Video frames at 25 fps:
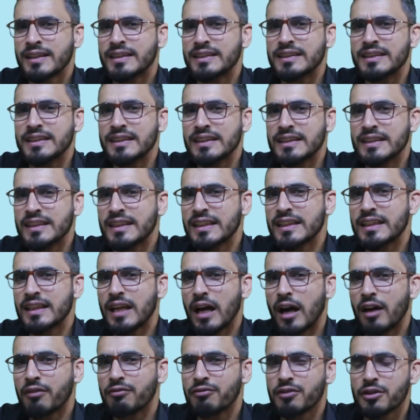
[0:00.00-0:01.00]
detail
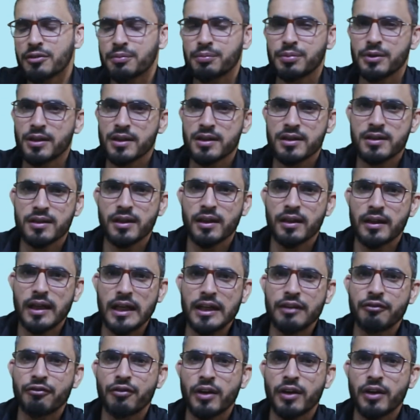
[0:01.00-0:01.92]
of her personal life.